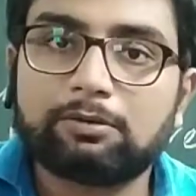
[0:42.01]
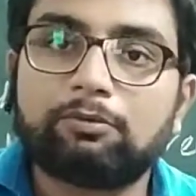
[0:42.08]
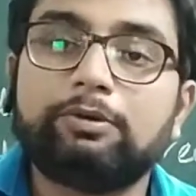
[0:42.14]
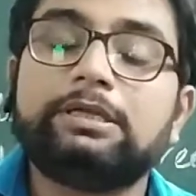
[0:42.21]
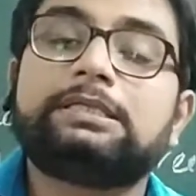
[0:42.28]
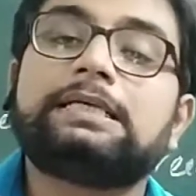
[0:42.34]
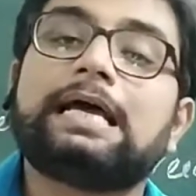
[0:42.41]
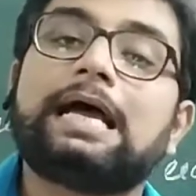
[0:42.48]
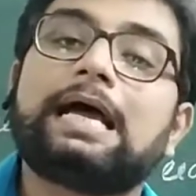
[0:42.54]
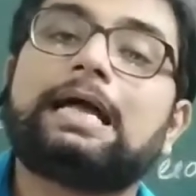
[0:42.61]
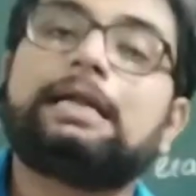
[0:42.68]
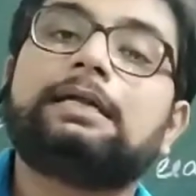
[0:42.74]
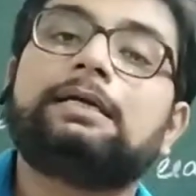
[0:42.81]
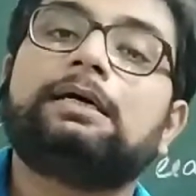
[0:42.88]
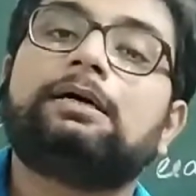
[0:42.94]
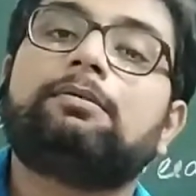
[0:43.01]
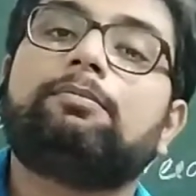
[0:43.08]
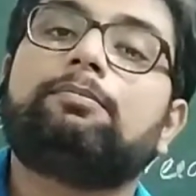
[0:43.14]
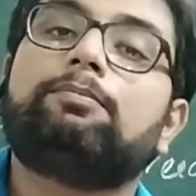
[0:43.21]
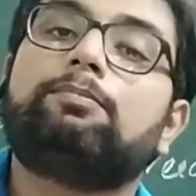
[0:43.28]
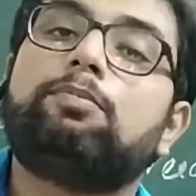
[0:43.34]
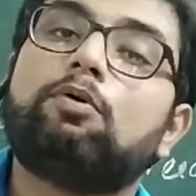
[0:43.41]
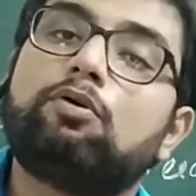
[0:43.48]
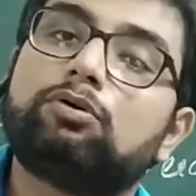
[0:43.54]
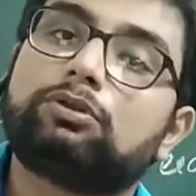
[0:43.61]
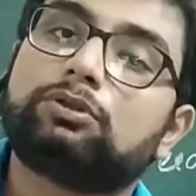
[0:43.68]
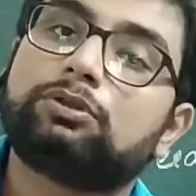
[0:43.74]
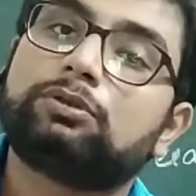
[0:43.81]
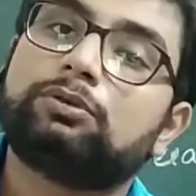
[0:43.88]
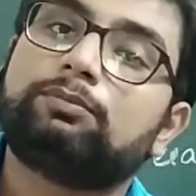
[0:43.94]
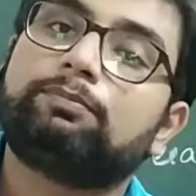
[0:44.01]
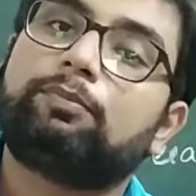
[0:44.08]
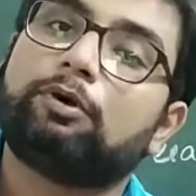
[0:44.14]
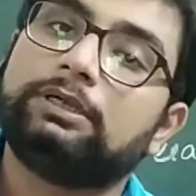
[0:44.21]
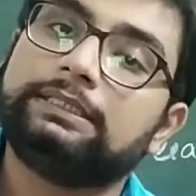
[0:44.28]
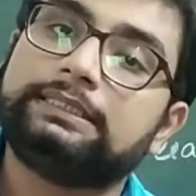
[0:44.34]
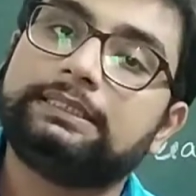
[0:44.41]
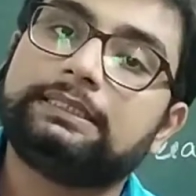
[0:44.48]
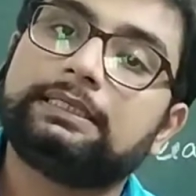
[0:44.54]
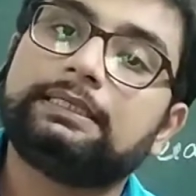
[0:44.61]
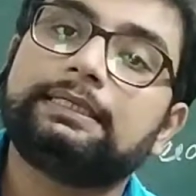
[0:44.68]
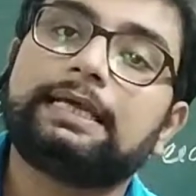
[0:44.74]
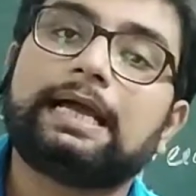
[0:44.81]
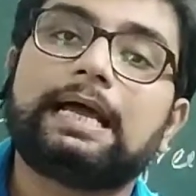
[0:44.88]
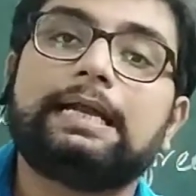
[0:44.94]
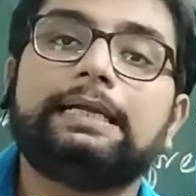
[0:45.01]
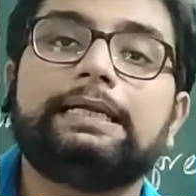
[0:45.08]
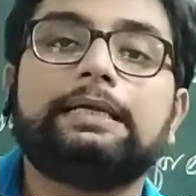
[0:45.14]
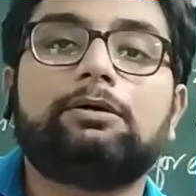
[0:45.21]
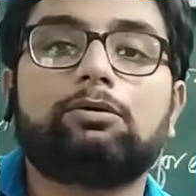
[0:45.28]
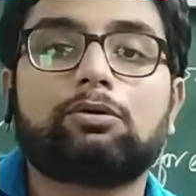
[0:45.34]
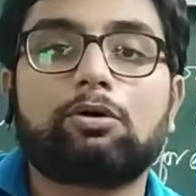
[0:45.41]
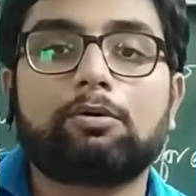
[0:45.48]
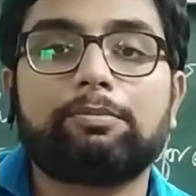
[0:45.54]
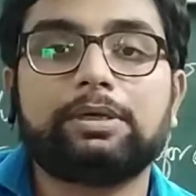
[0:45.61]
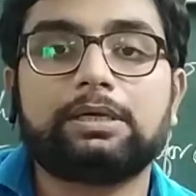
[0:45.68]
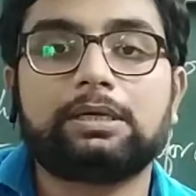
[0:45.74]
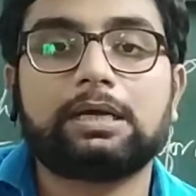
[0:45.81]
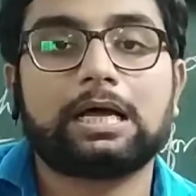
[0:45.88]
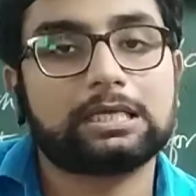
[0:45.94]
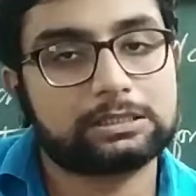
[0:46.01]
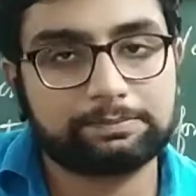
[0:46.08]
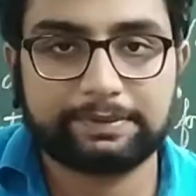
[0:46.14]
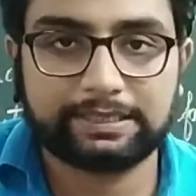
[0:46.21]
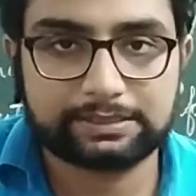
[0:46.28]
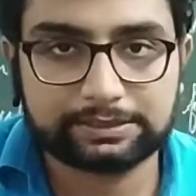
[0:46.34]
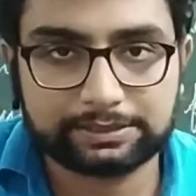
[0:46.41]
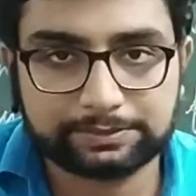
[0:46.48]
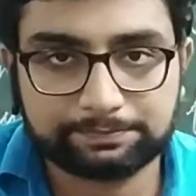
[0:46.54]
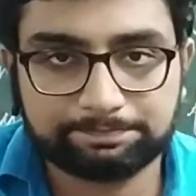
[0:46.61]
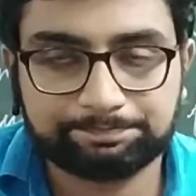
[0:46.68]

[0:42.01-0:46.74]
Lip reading: which had both political and economic aspects.